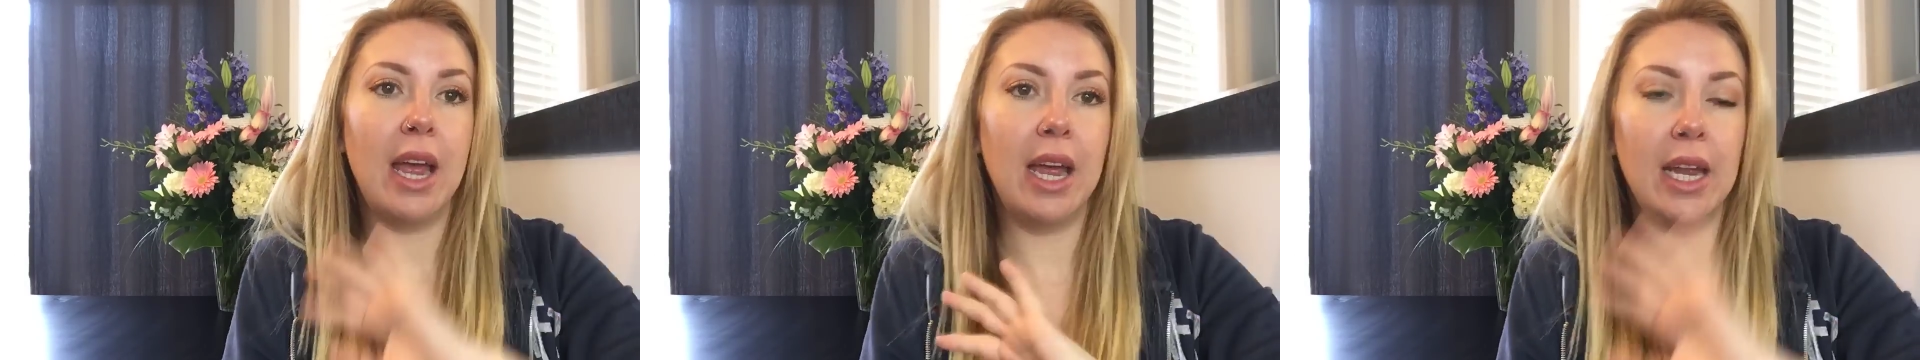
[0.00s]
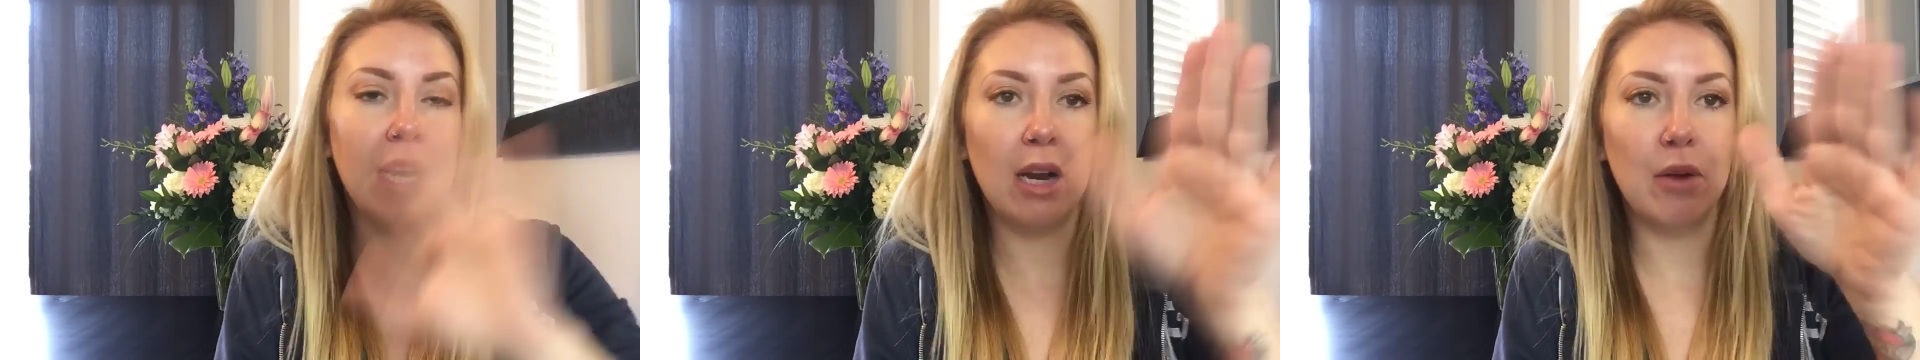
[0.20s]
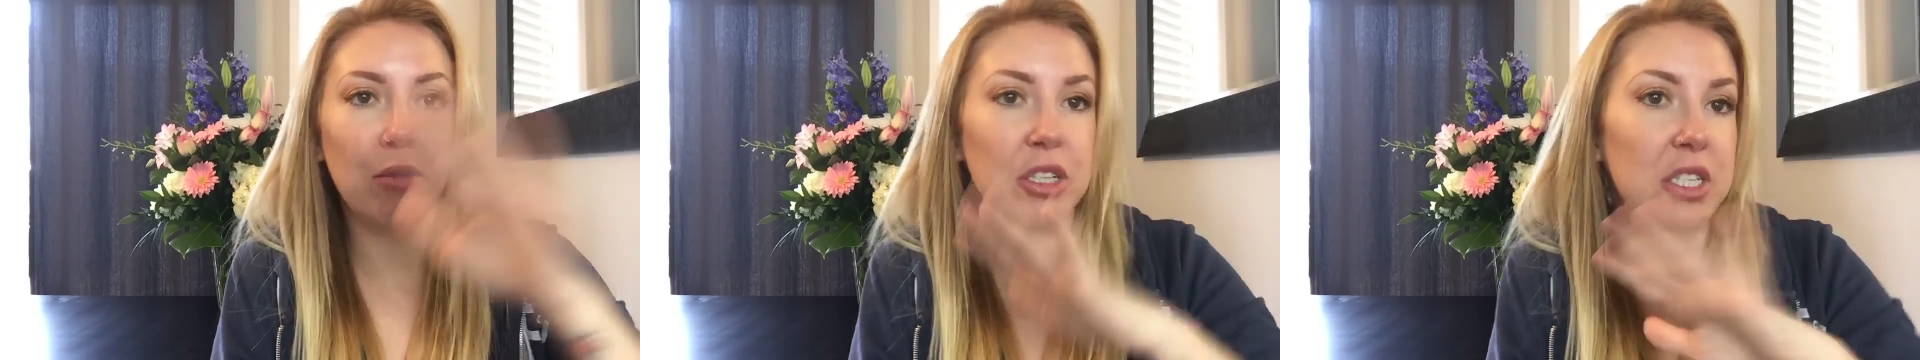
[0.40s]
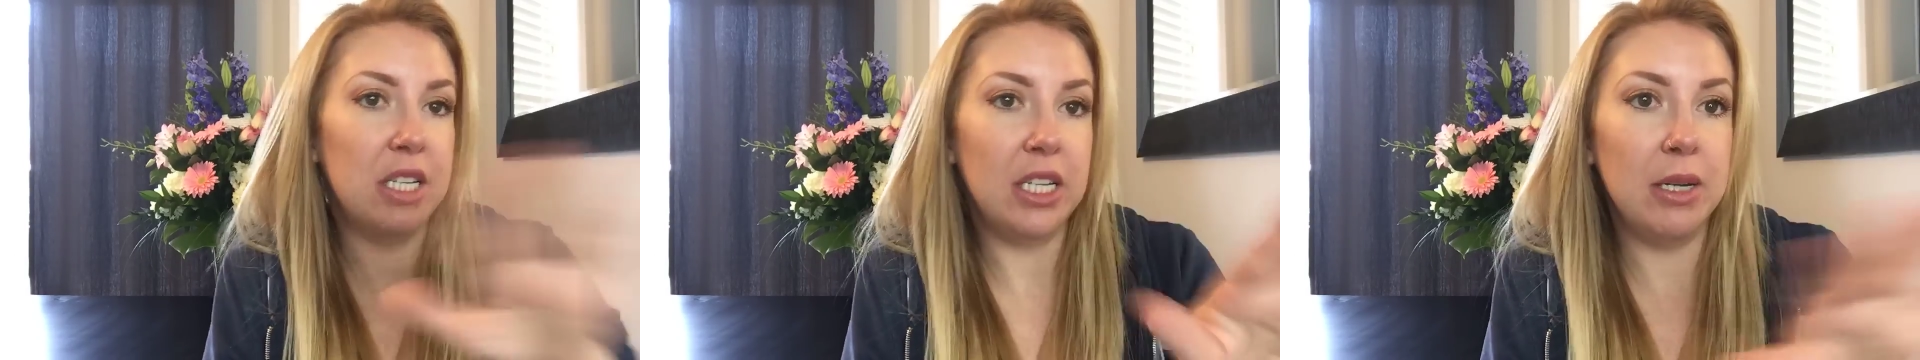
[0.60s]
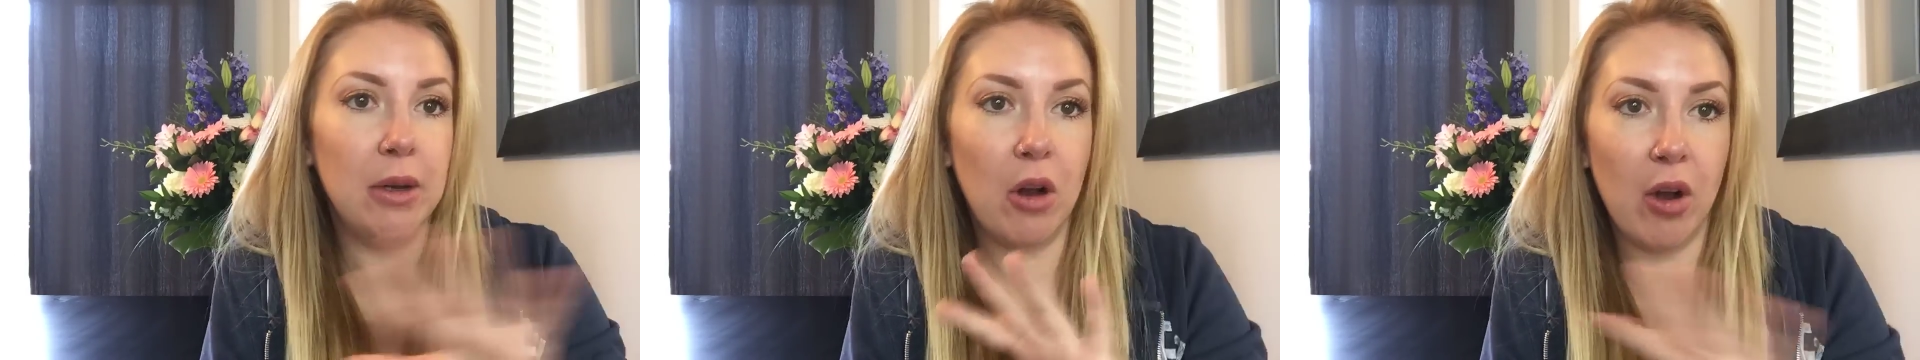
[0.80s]
and I would
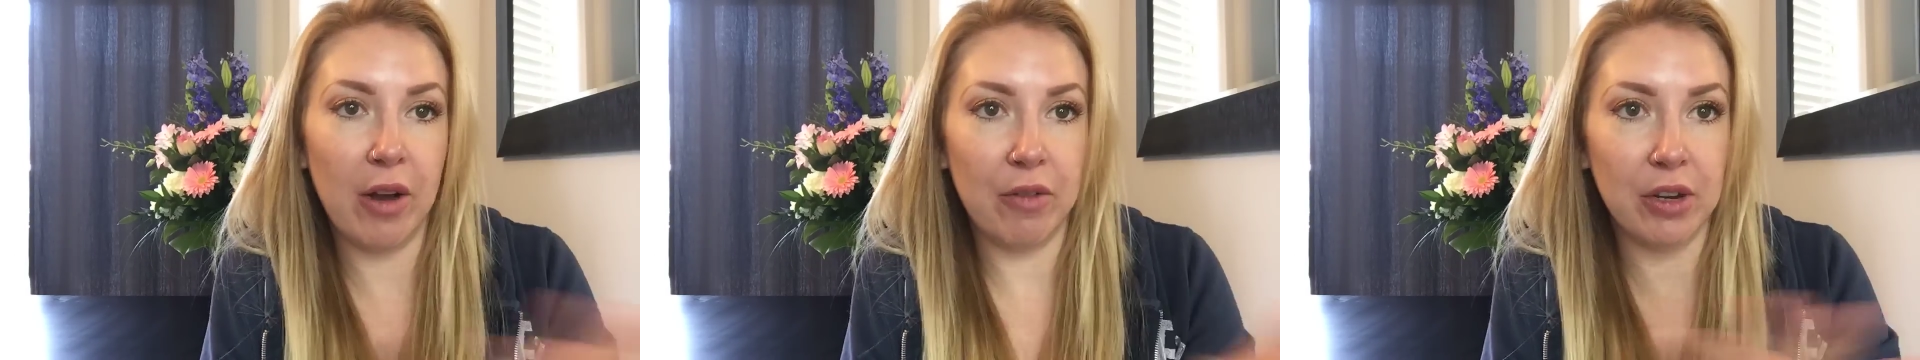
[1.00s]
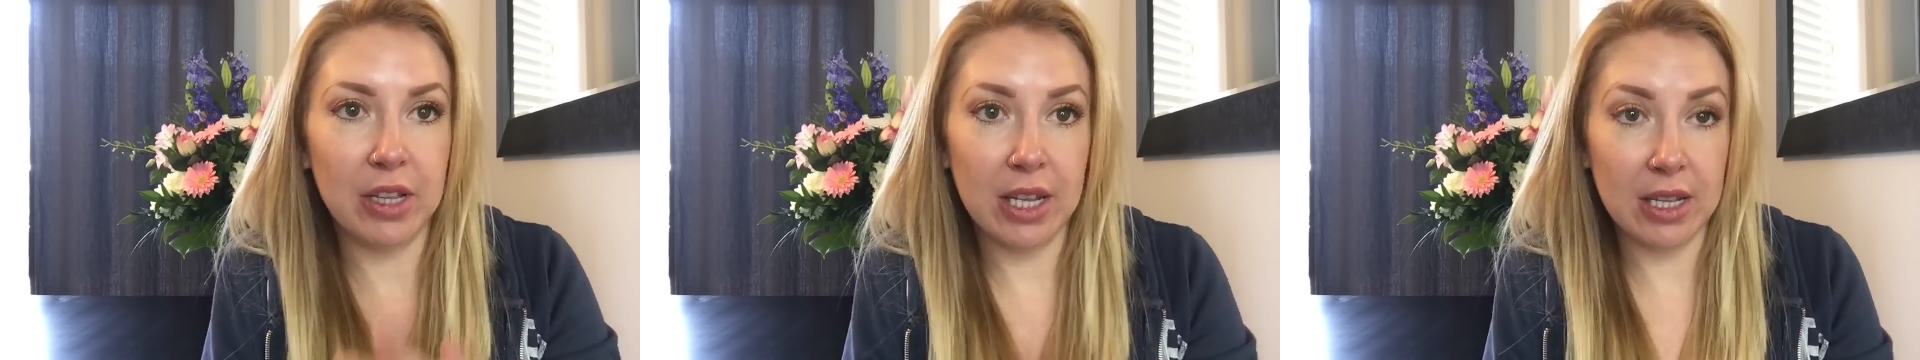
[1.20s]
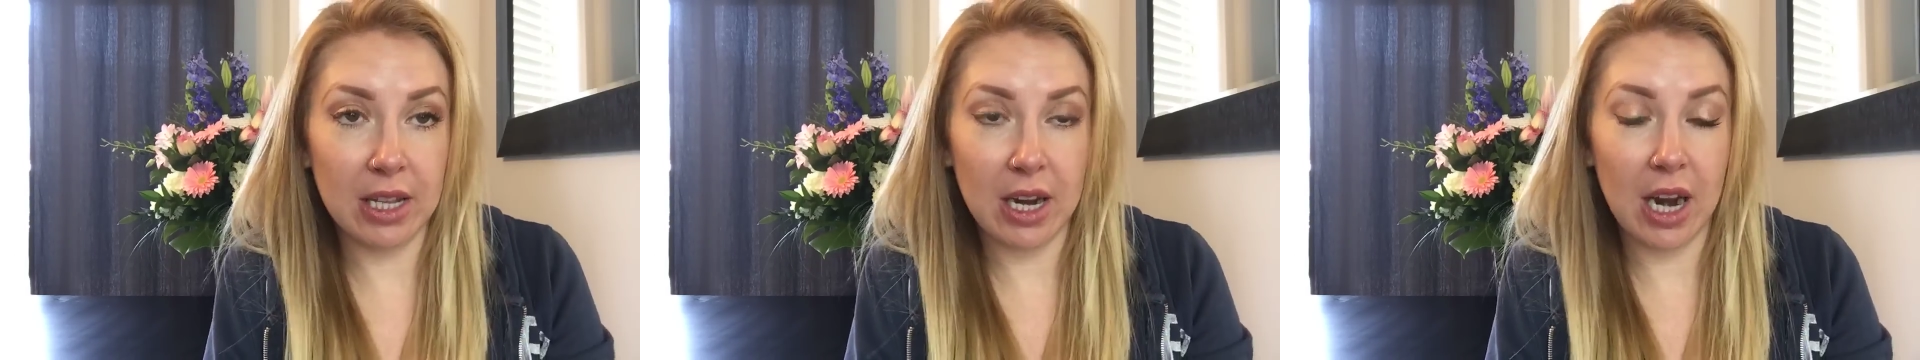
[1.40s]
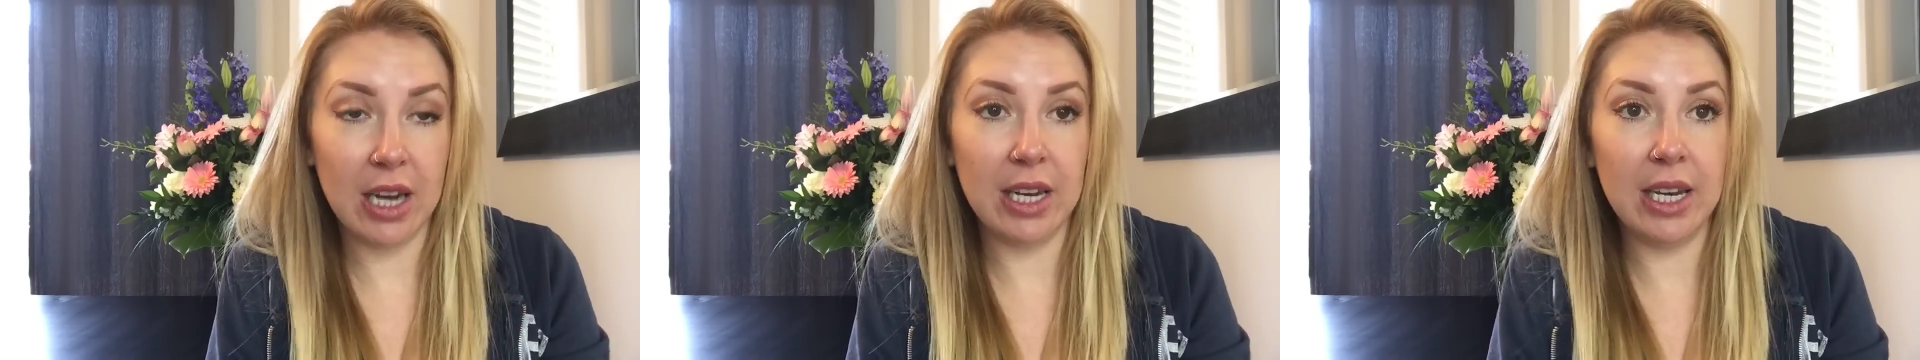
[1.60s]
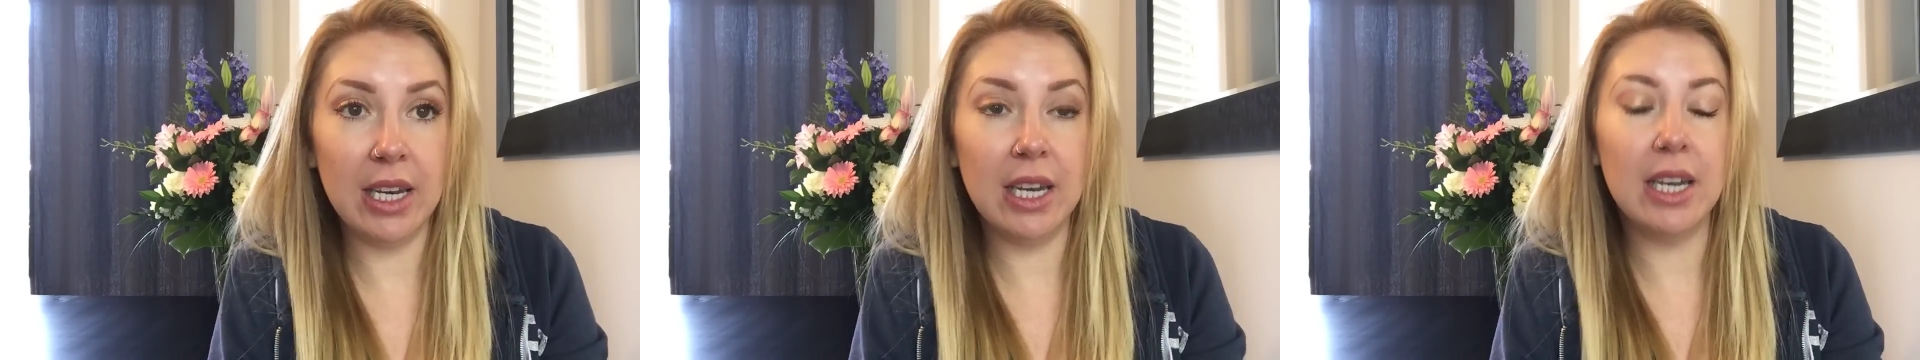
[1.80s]
see everything that I
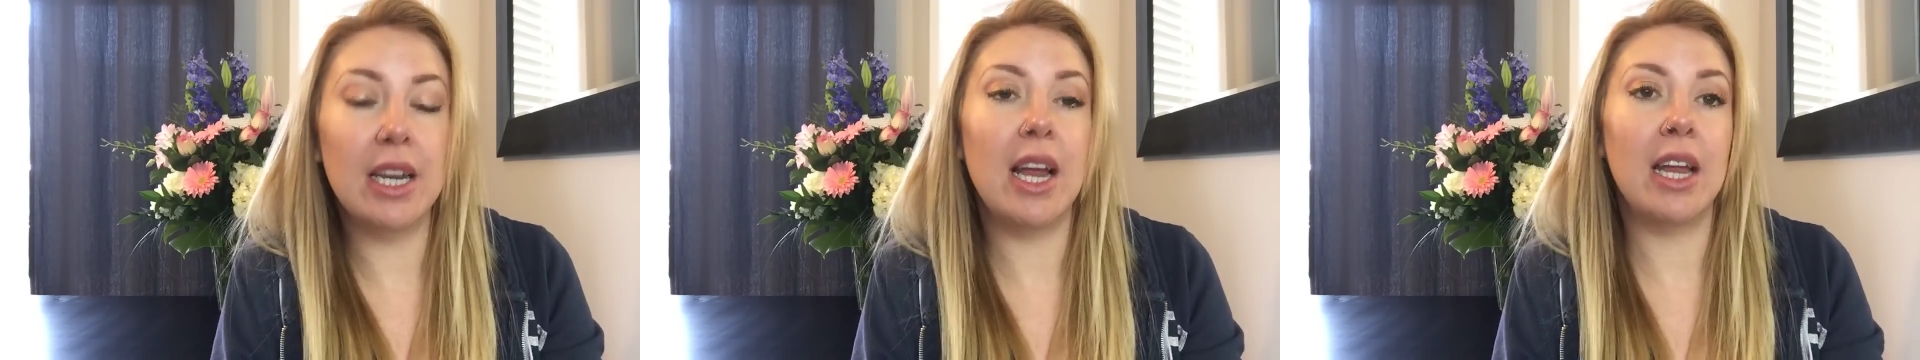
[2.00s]
needed.